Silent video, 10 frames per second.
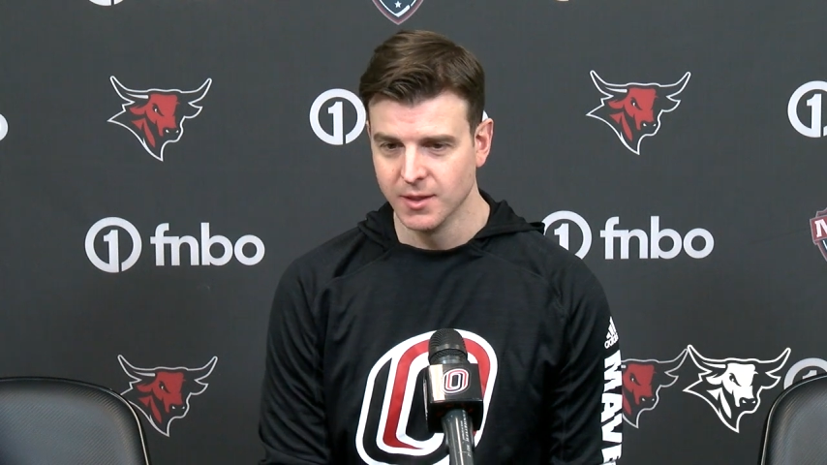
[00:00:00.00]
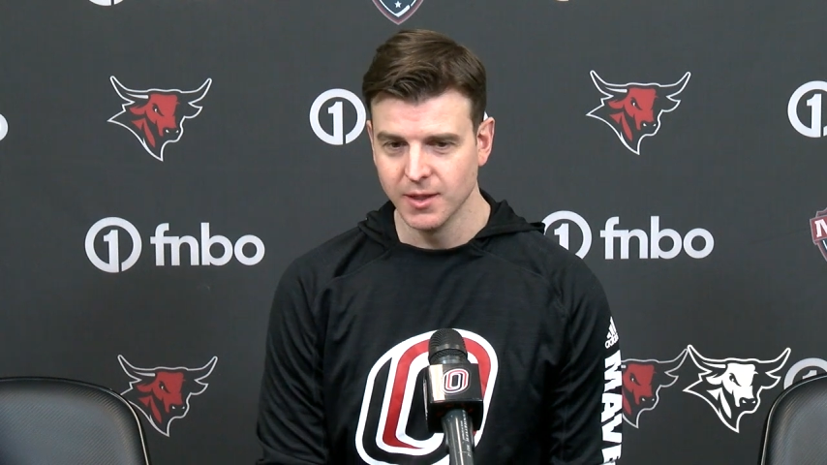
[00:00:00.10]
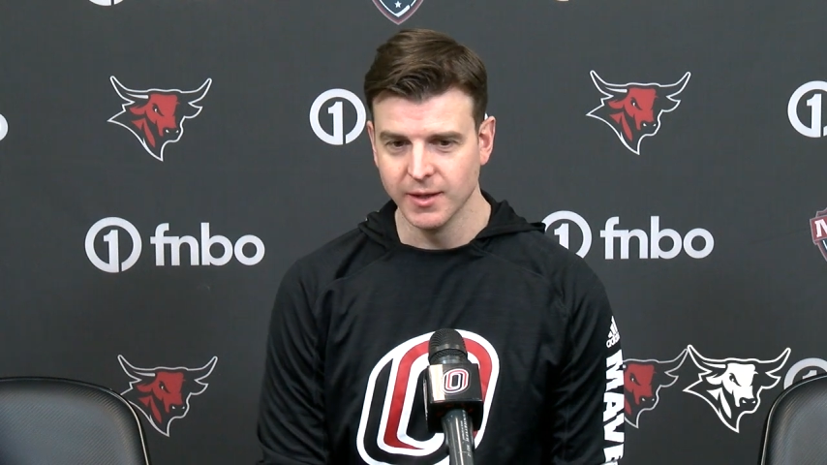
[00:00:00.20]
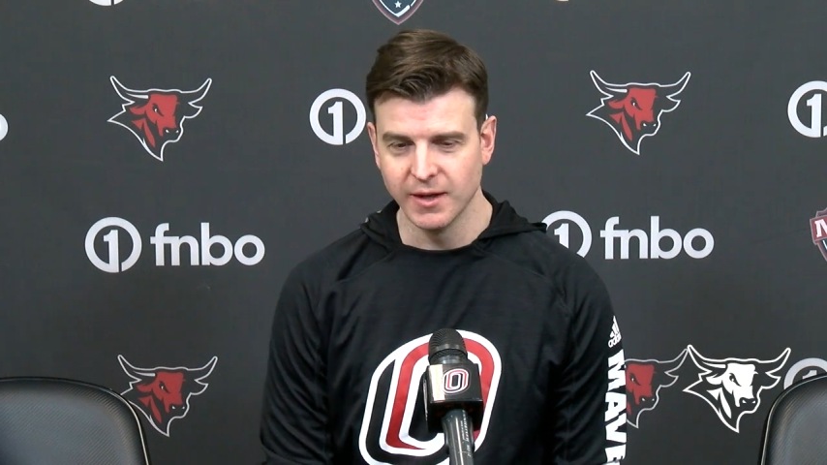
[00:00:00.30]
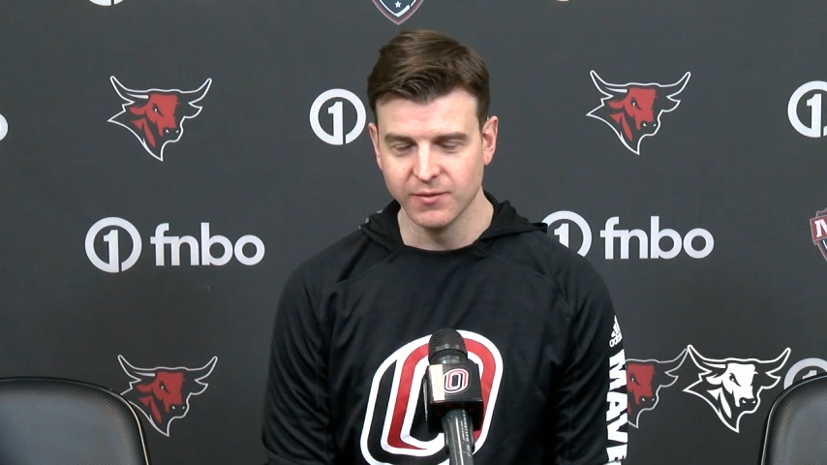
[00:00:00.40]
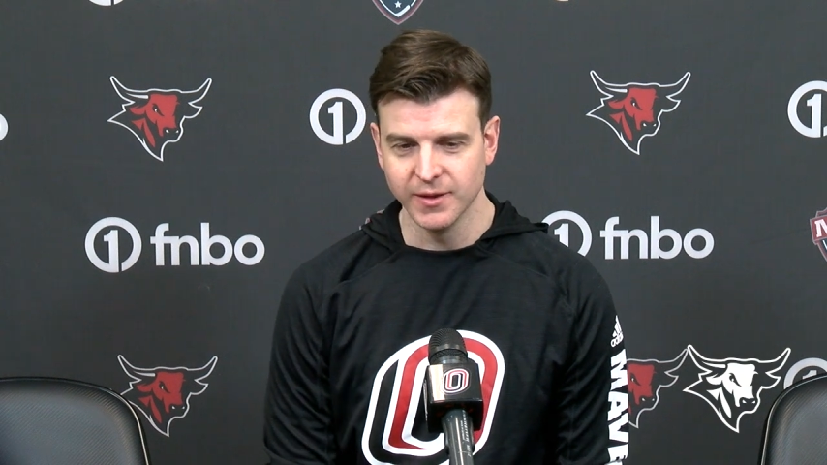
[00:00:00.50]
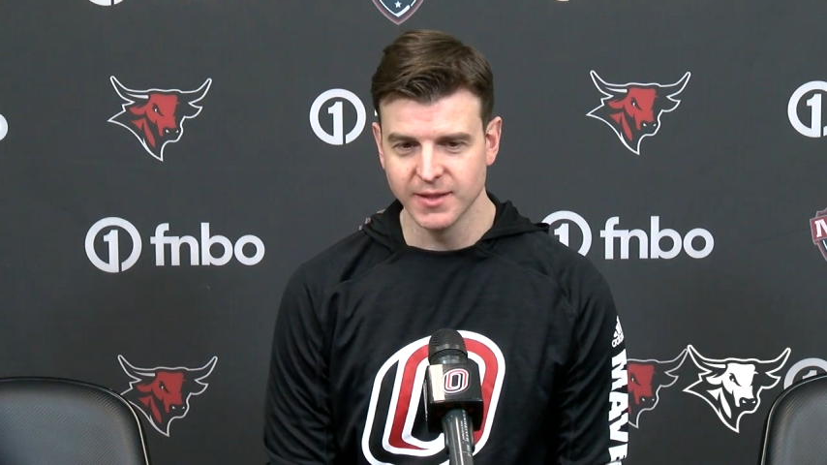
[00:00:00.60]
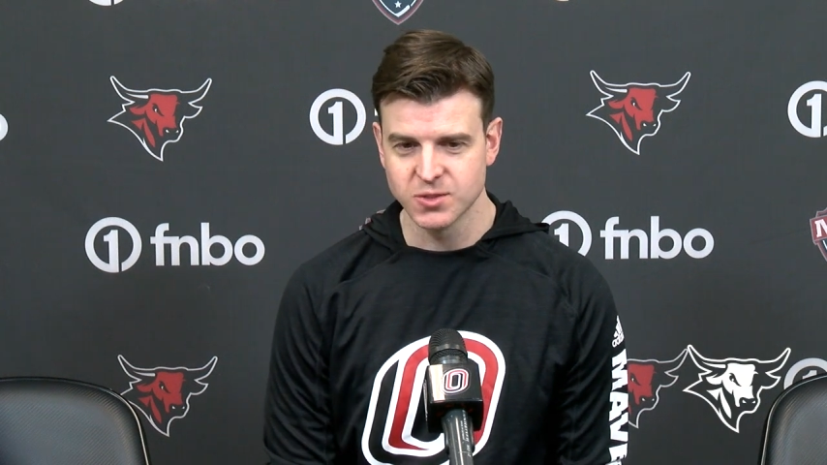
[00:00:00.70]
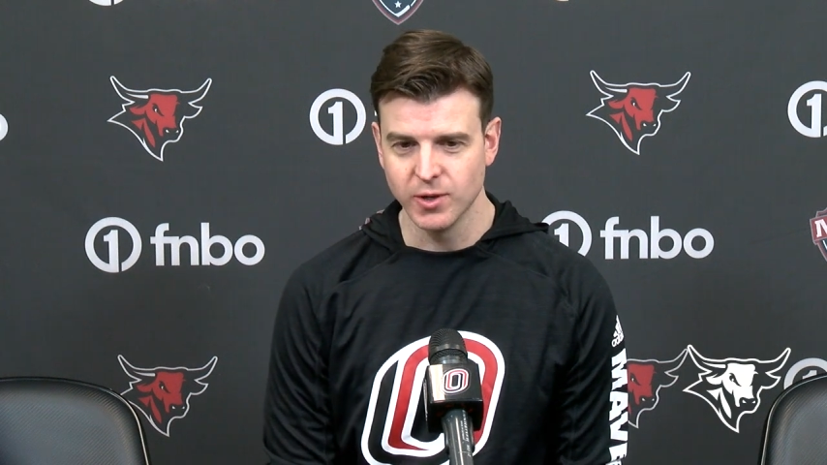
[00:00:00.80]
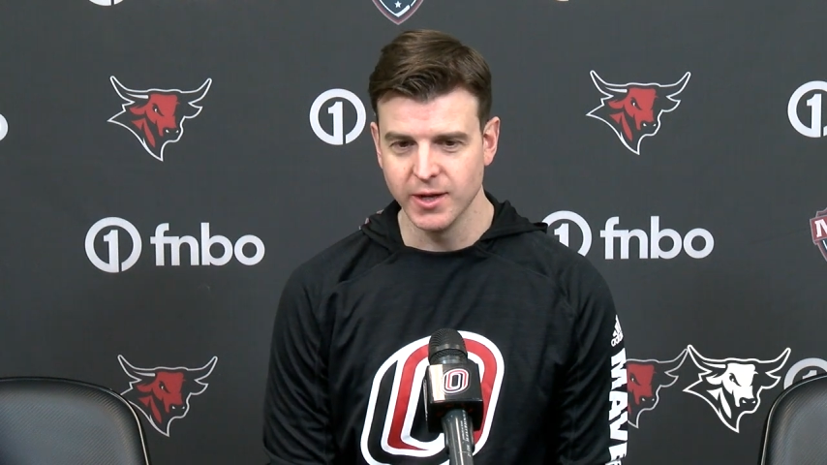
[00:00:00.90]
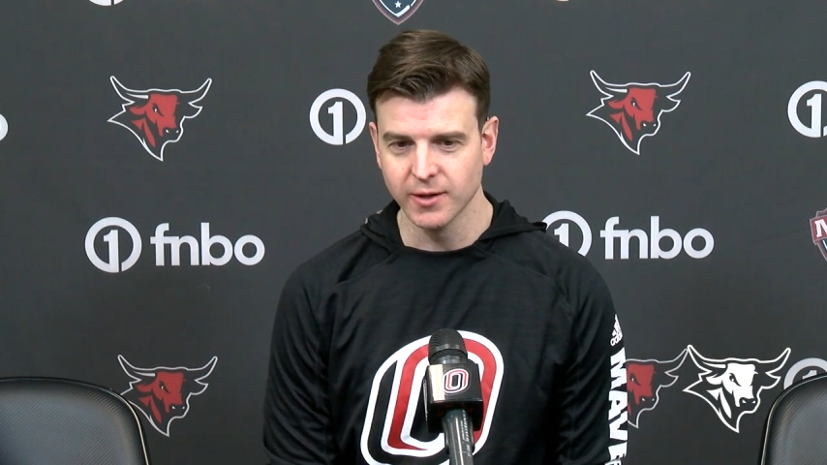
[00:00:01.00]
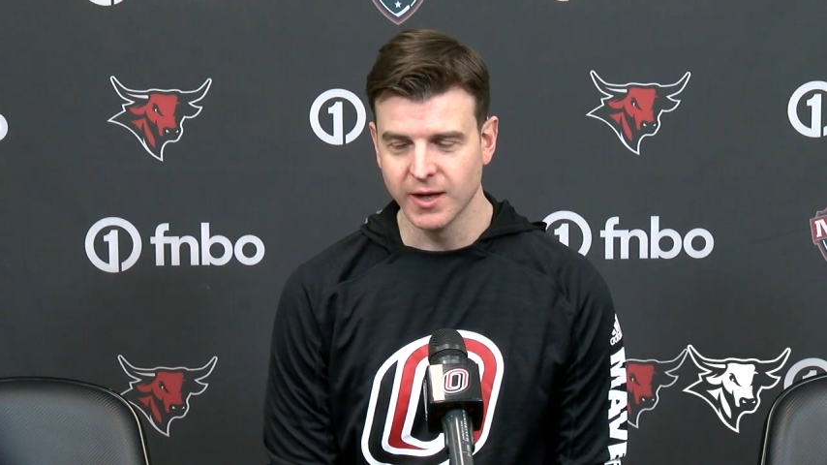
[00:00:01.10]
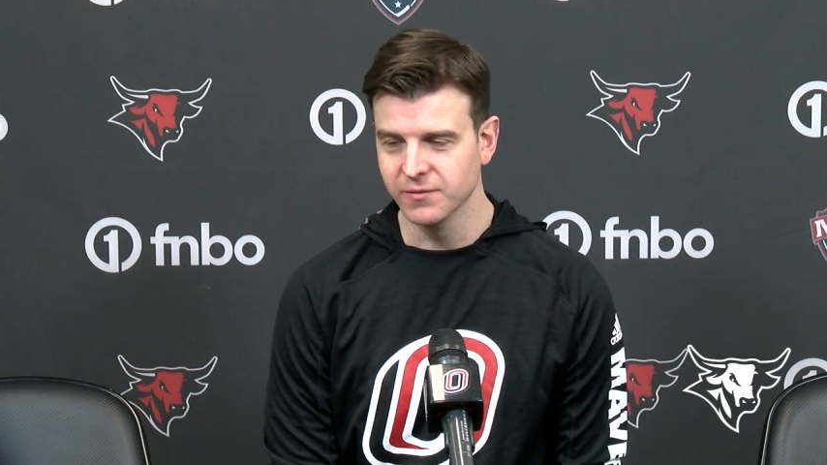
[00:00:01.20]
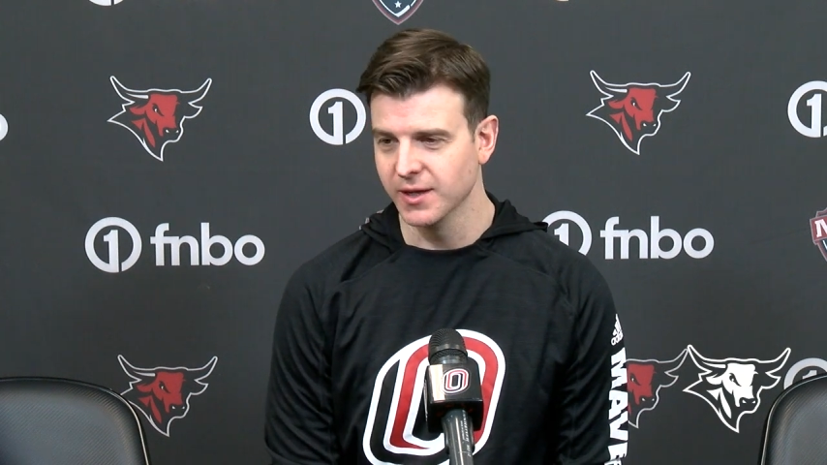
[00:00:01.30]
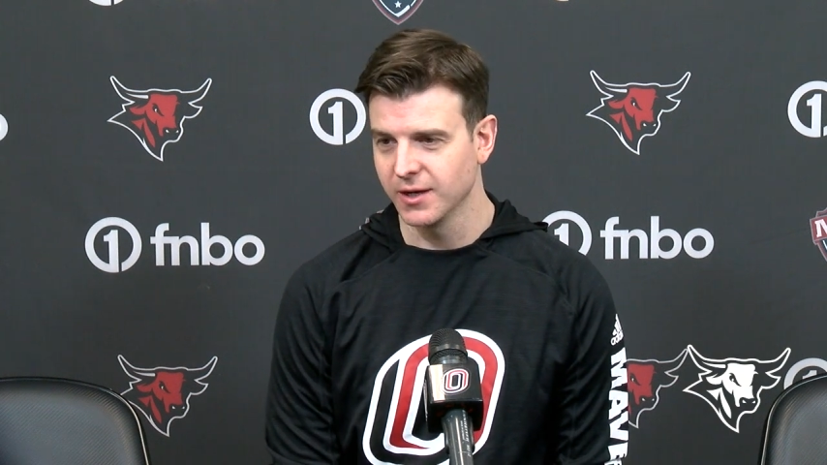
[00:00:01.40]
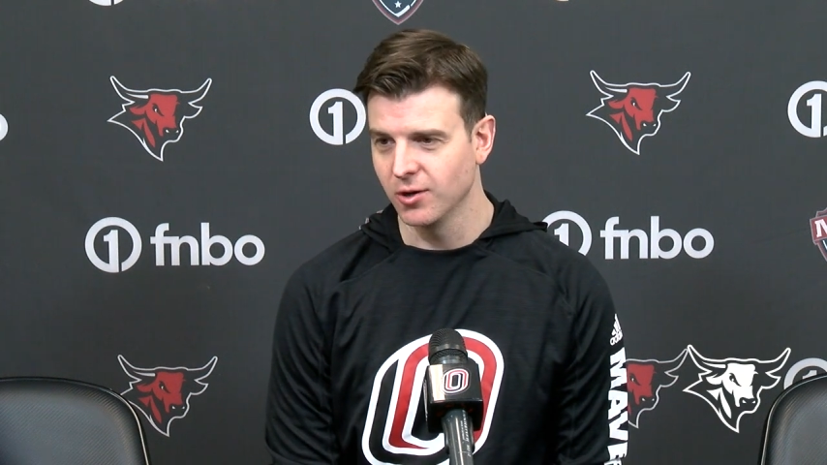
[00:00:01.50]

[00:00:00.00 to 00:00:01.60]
having that swagger, having that